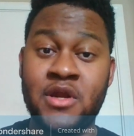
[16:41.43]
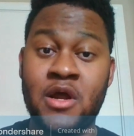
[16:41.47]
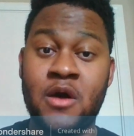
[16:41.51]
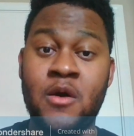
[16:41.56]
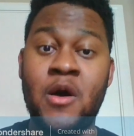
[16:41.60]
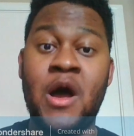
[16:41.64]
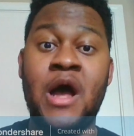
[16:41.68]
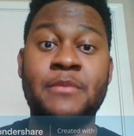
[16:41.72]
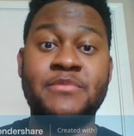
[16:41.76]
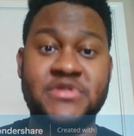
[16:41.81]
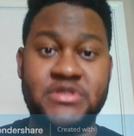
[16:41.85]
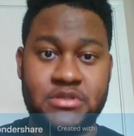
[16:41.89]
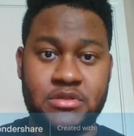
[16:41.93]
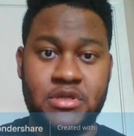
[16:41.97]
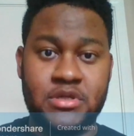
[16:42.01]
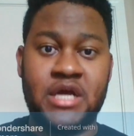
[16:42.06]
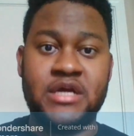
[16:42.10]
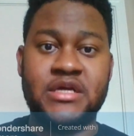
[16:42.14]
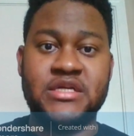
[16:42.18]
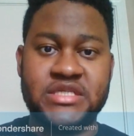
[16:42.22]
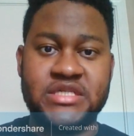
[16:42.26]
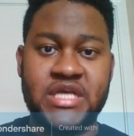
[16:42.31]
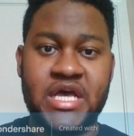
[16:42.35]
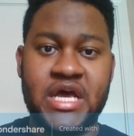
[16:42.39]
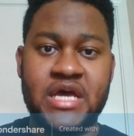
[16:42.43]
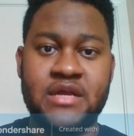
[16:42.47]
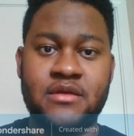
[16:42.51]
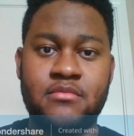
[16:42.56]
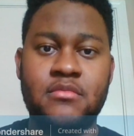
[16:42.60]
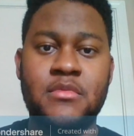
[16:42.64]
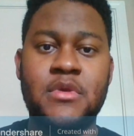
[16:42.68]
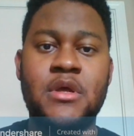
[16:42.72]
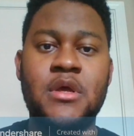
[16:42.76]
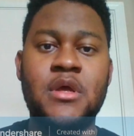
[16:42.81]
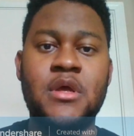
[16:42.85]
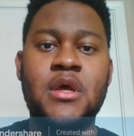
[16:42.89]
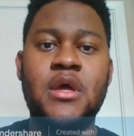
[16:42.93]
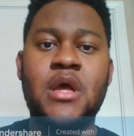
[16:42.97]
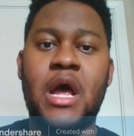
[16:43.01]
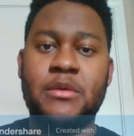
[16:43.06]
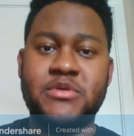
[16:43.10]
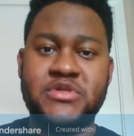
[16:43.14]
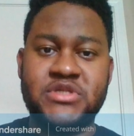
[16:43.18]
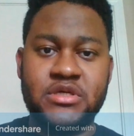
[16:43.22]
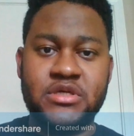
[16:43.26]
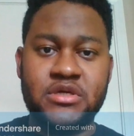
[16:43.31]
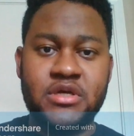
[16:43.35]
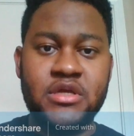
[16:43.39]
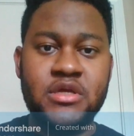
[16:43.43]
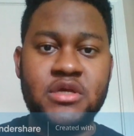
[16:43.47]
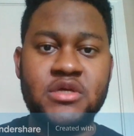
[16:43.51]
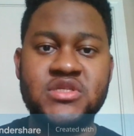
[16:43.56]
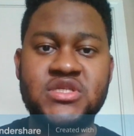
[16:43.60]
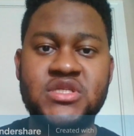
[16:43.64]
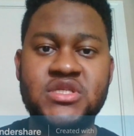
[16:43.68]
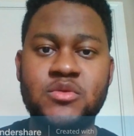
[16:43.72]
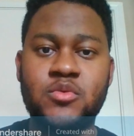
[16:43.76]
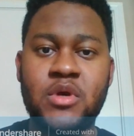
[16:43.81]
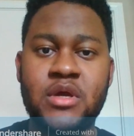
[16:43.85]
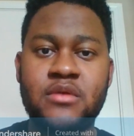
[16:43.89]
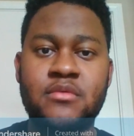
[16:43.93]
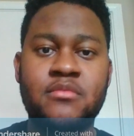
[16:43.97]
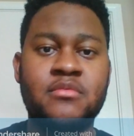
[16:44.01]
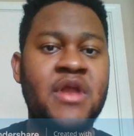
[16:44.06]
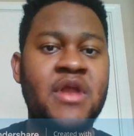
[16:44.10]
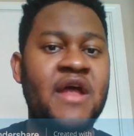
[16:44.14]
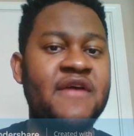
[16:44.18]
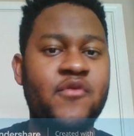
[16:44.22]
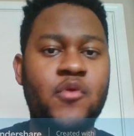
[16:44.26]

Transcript: You know, I'm like I said, I'm still getting used to it.